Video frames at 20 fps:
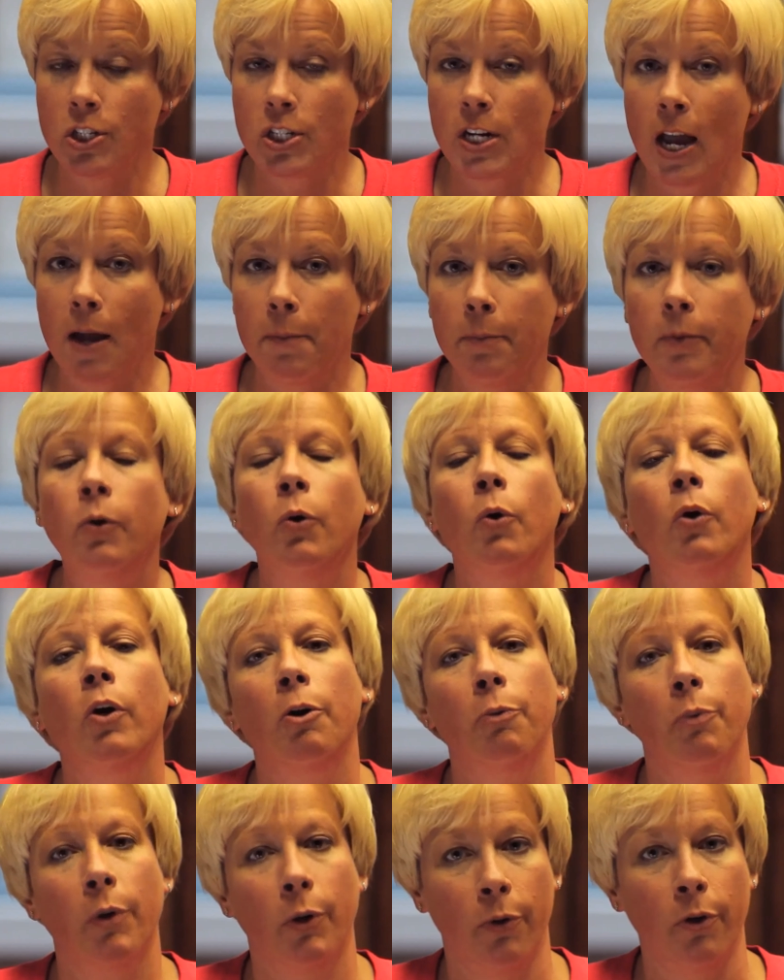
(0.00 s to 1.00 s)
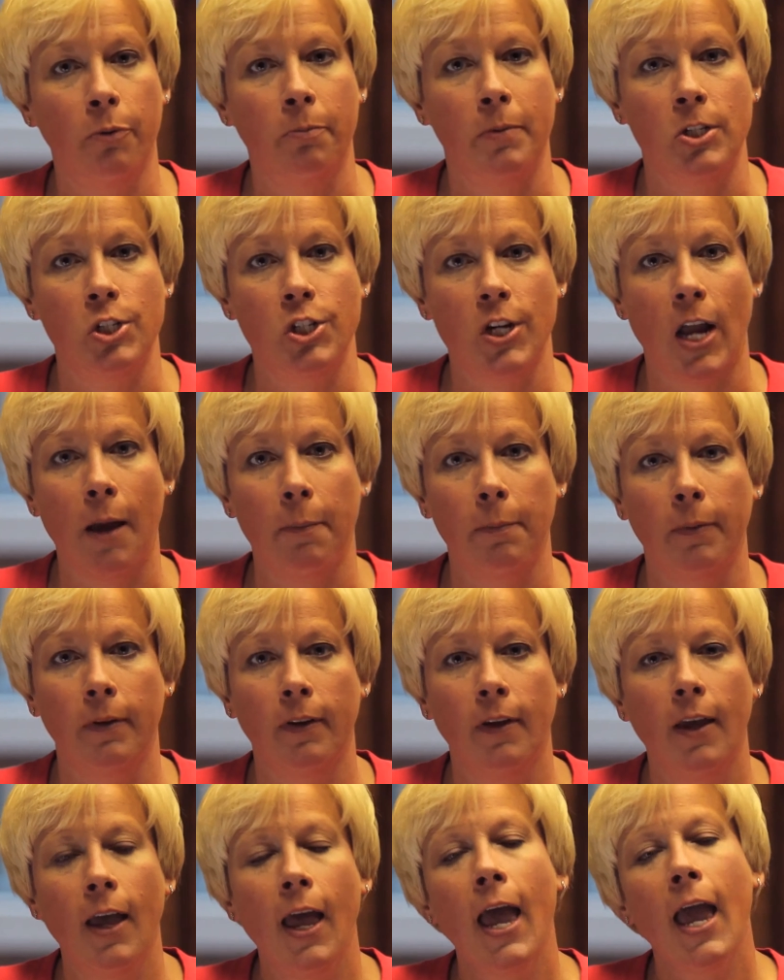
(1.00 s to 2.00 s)
shop or a recruitment shop?
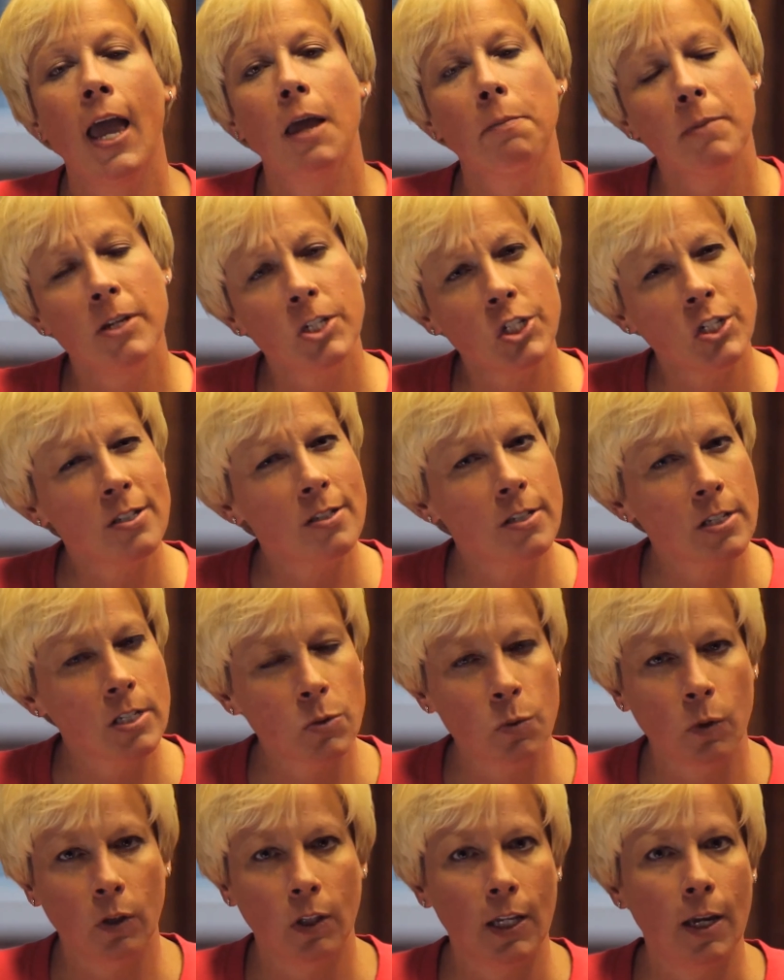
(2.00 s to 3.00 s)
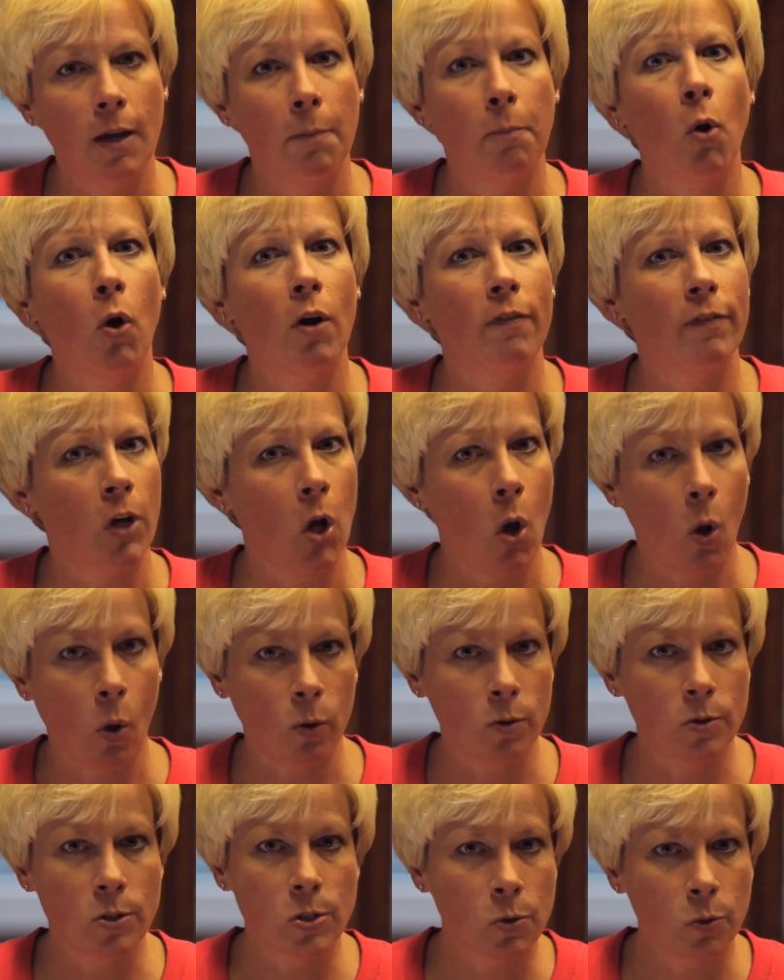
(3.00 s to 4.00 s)
Admissions is really more of an
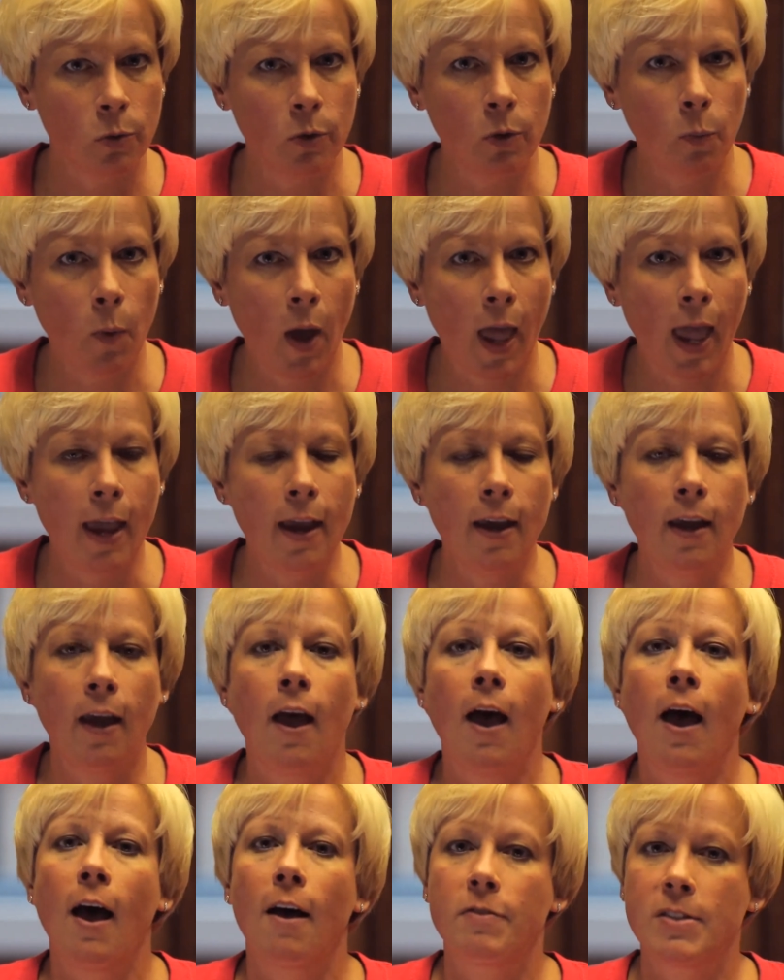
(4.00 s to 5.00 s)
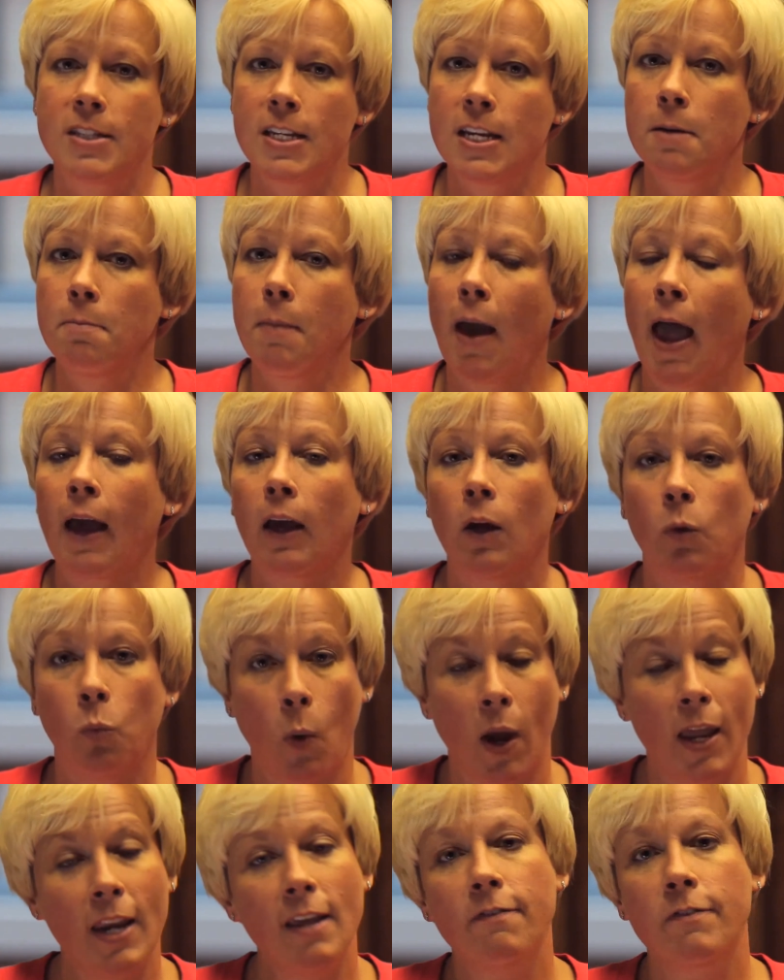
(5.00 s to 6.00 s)
old school way of sitting back and
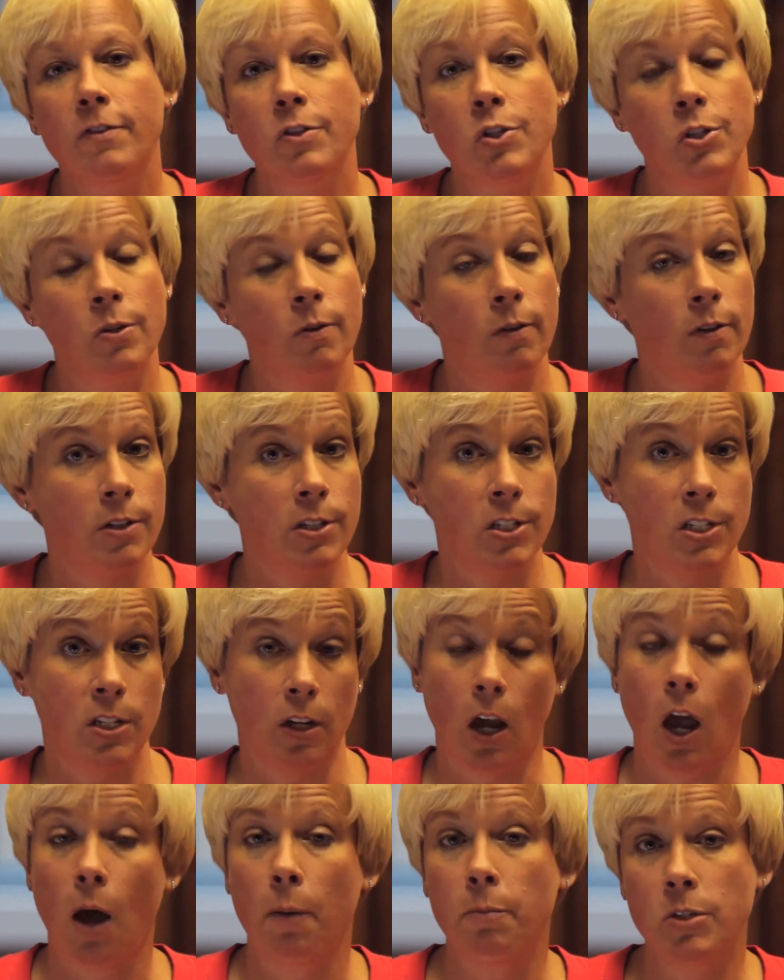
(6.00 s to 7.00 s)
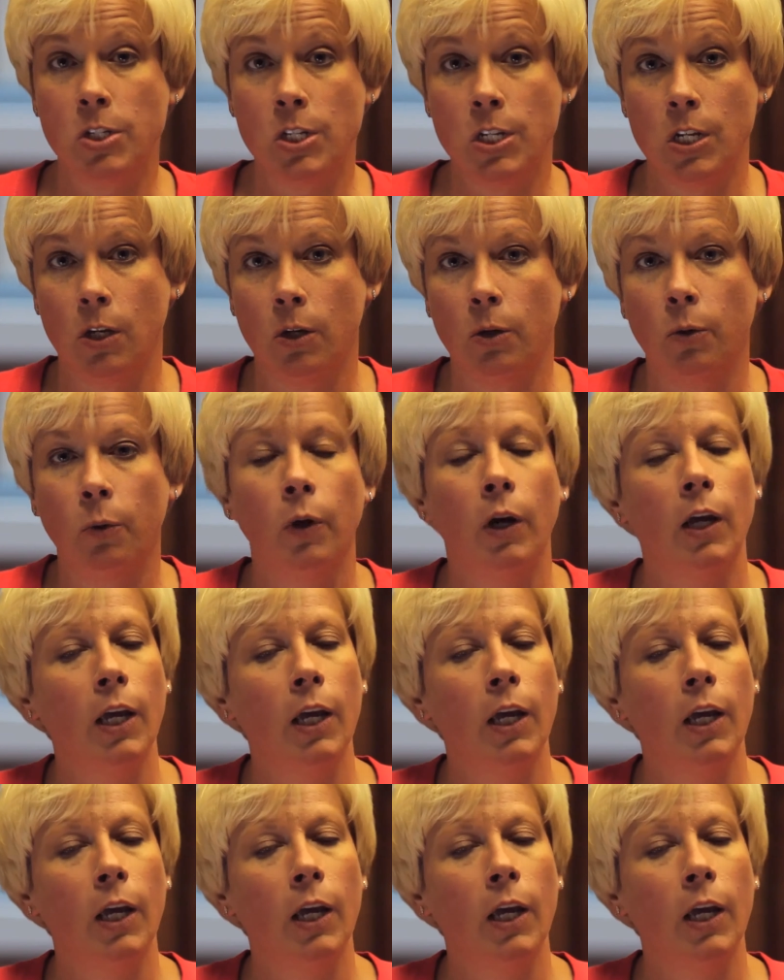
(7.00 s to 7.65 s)
waiting for students to come to you,